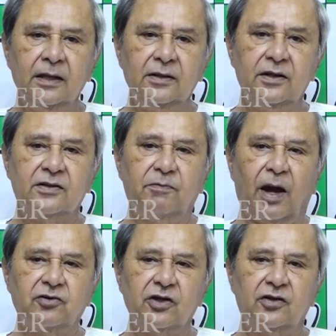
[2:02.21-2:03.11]
This
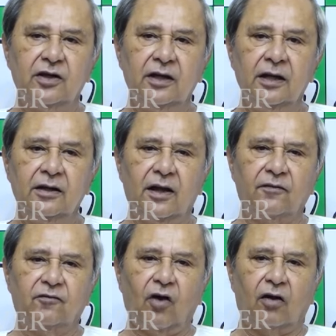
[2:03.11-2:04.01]
budget
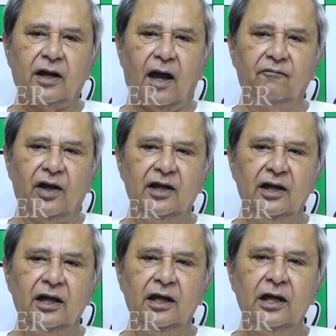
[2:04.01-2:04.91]
does not have
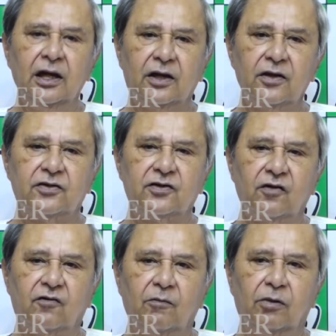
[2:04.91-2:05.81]
any
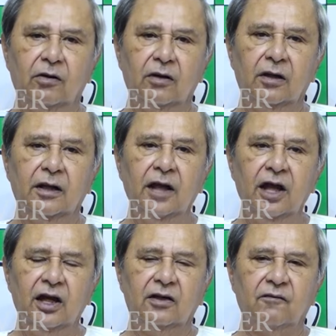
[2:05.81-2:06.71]
considerable
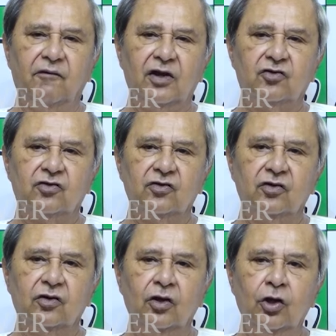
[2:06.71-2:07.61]
intervention